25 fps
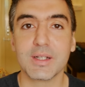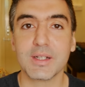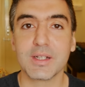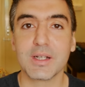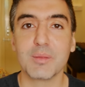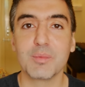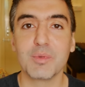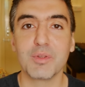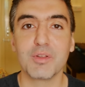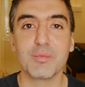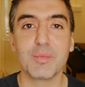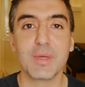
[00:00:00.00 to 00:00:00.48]
a
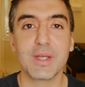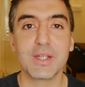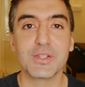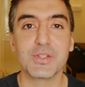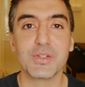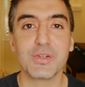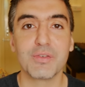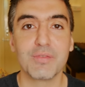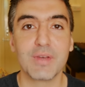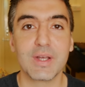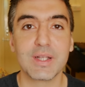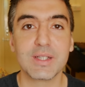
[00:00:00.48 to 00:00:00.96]
couple of major
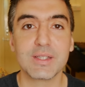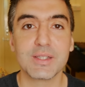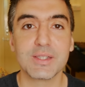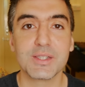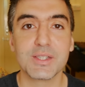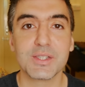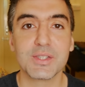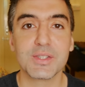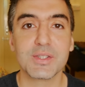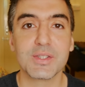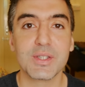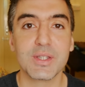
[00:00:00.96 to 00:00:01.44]

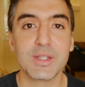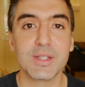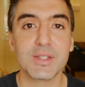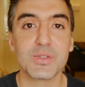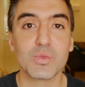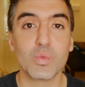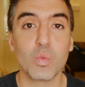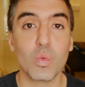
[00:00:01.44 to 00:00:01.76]
advantages to this.